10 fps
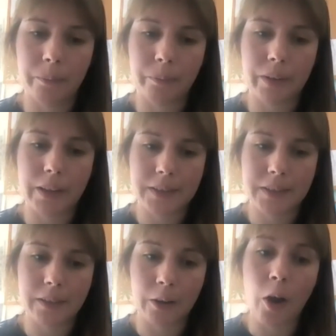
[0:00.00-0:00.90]
is
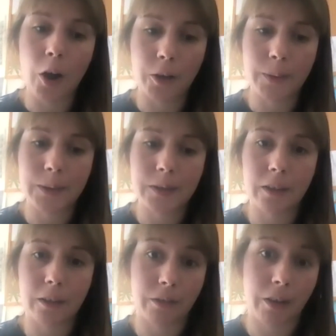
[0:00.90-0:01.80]
the cost
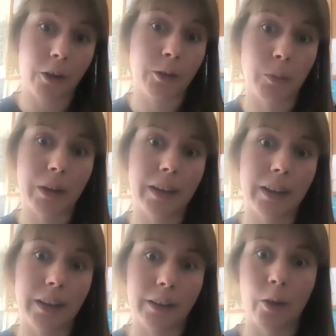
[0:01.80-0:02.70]
of hardware
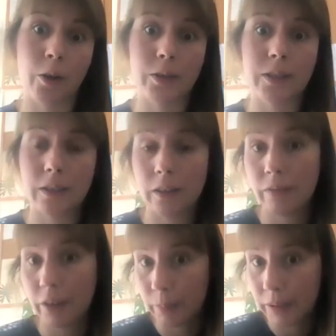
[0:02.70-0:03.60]
and
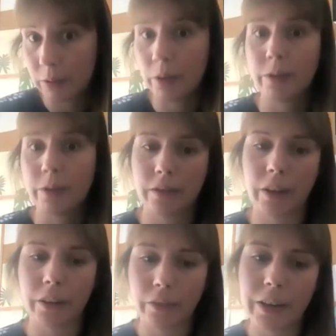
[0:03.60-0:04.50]
environmental cost of
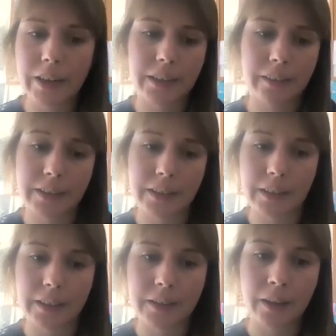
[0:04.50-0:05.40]
kind of creating these
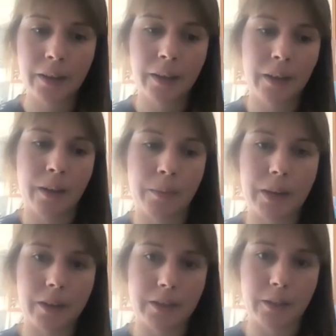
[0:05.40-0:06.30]
things.
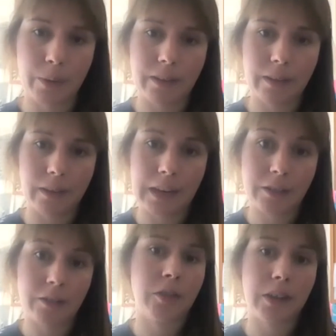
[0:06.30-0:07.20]
Because the way that
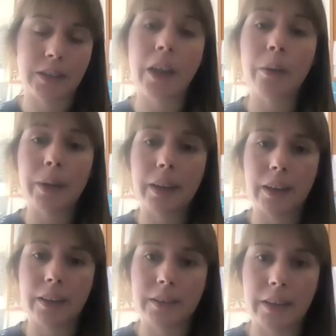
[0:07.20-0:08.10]
industry is going
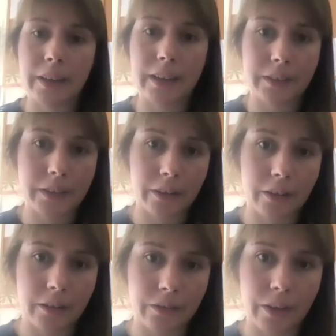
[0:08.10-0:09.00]
is that it's kind
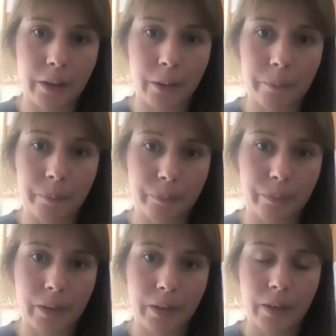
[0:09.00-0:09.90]
of,
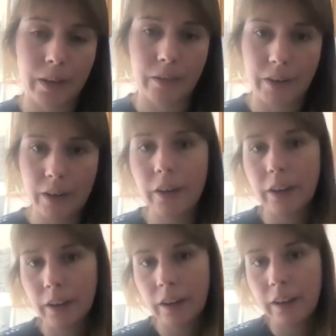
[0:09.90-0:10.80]
if you look
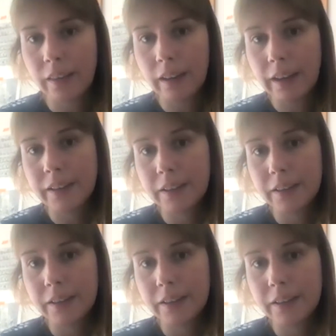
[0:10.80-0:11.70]
at like the latest
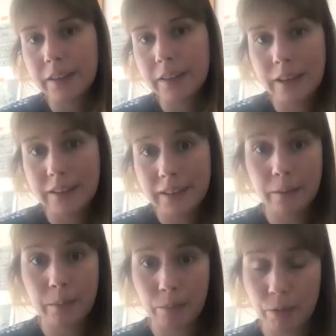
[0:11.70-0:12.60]
things that
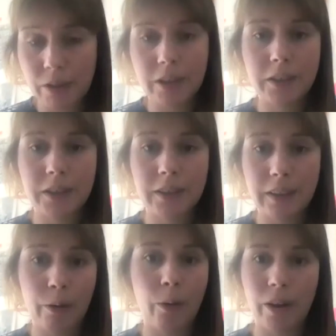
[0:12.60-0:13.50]
are being produced, they
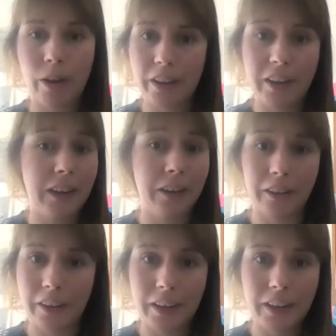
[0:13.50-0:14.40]
require, like